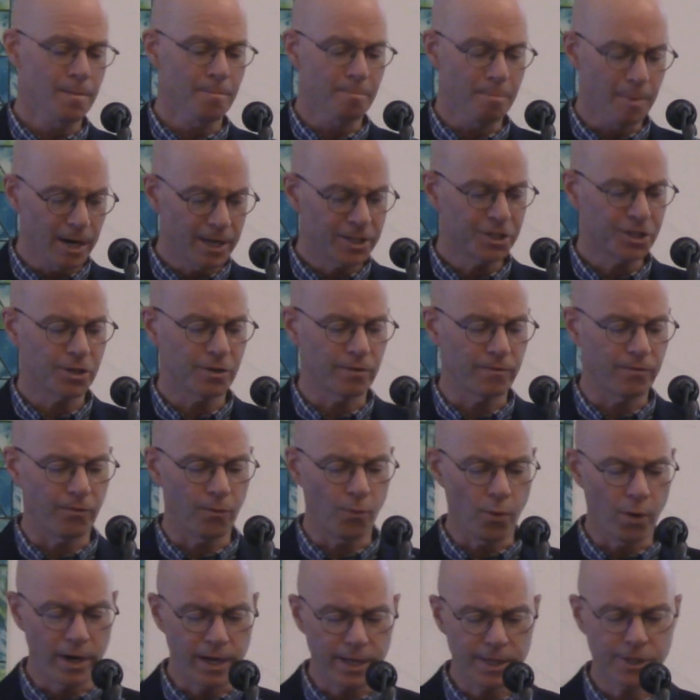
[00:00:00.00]
Much of
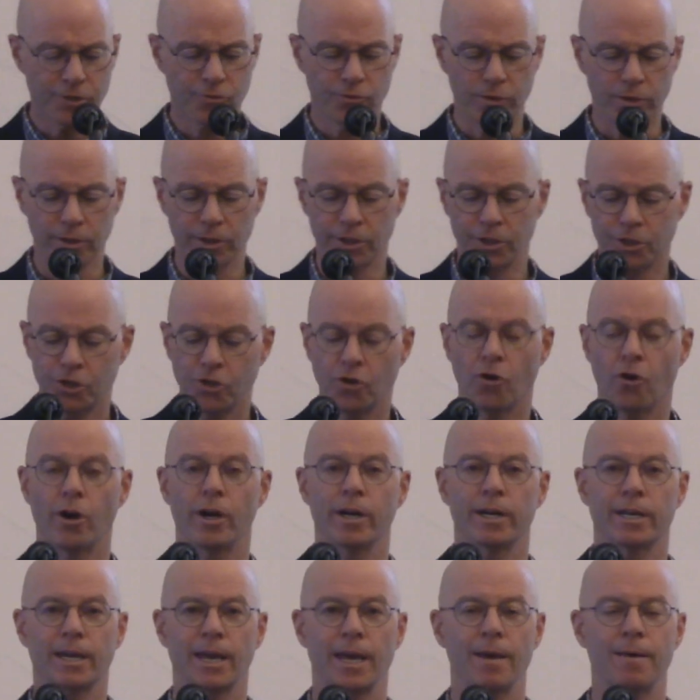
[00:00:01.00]
what Israel
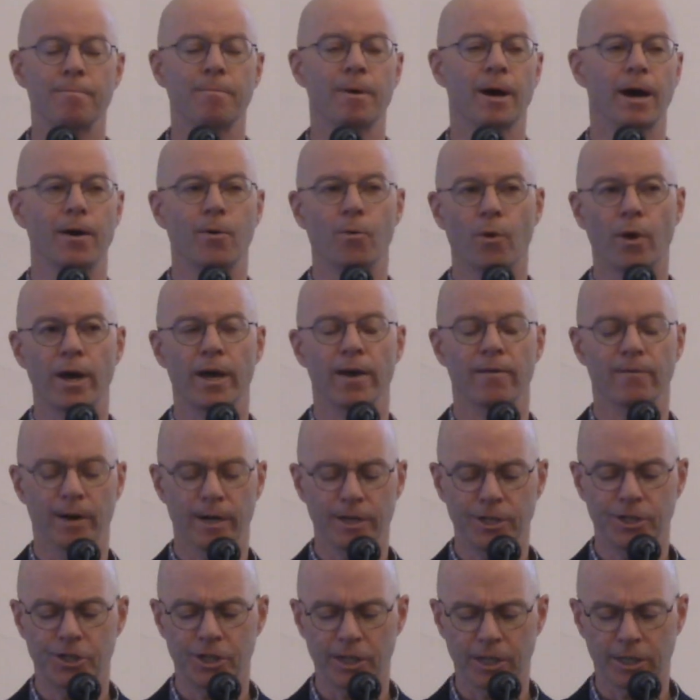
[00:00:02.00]
enjoyed came by way of
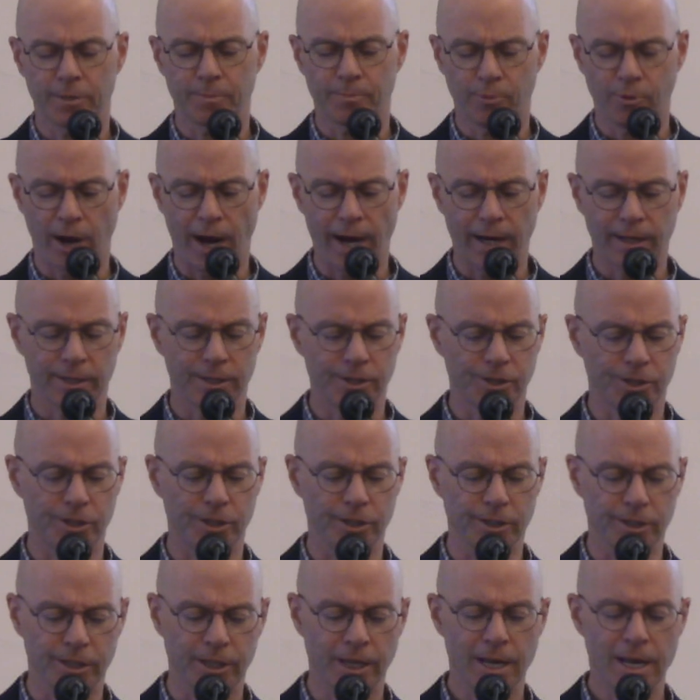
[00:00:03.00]
unjust
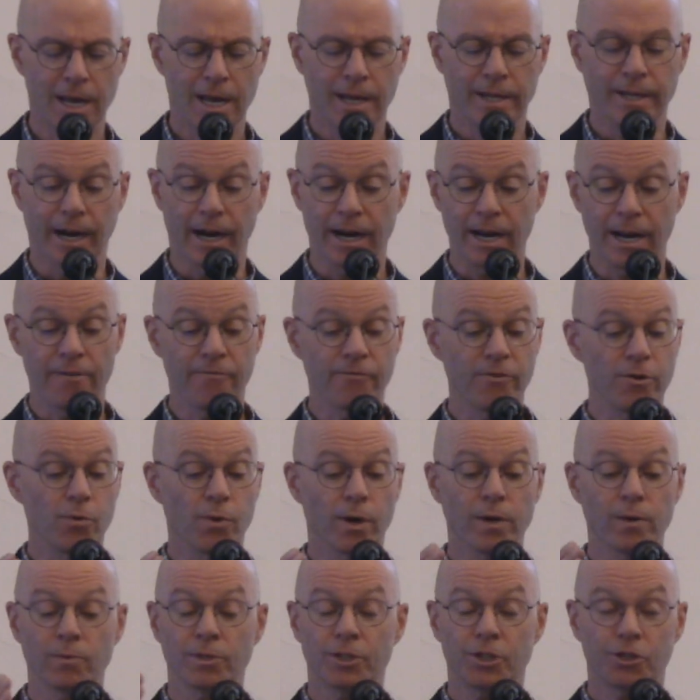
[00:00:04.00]
practices. Not
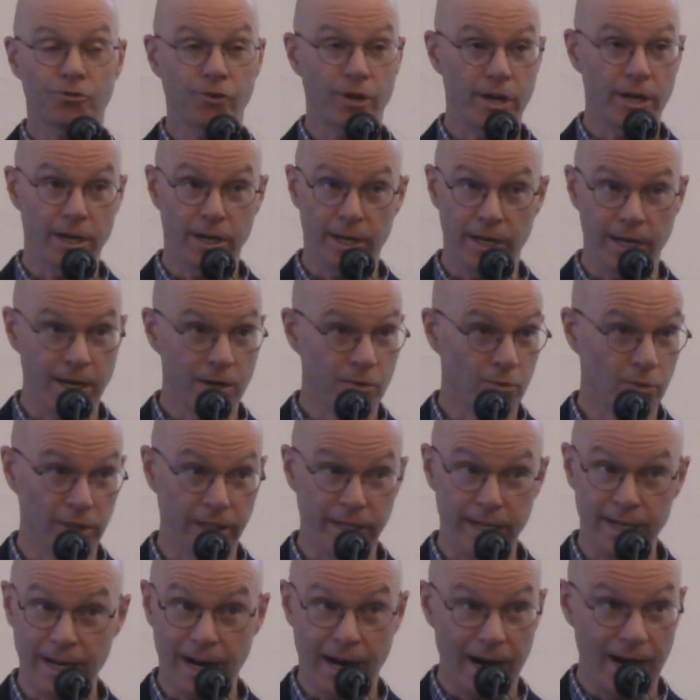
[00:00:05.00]
everyone was treated
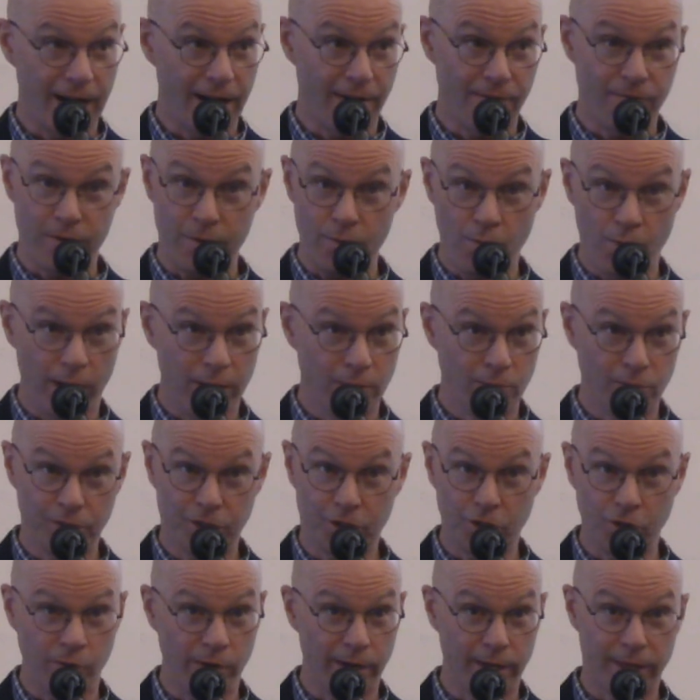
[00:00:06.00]
equally. Not everyone
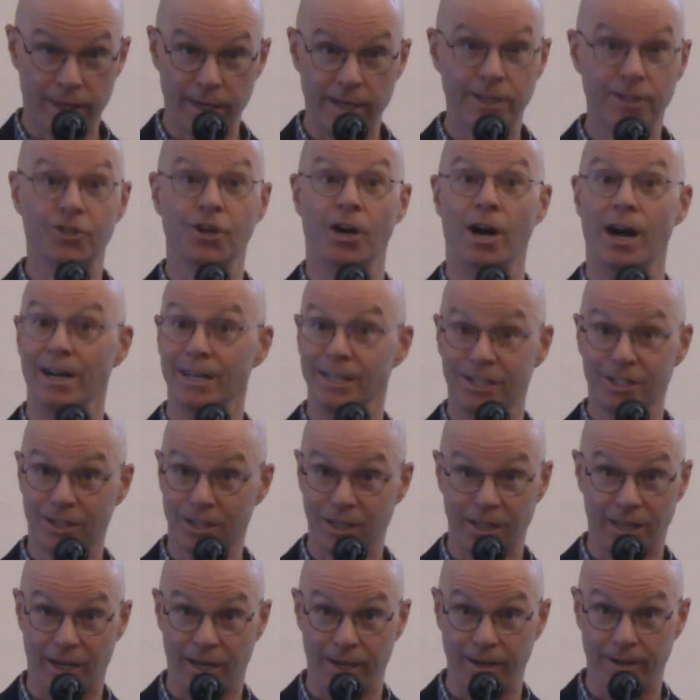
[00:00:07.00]
was doing things
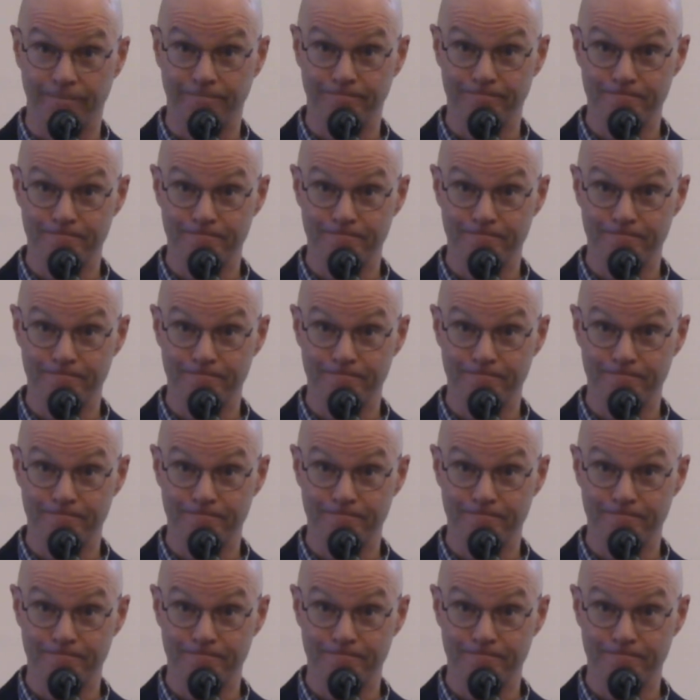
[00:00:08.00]
honestly.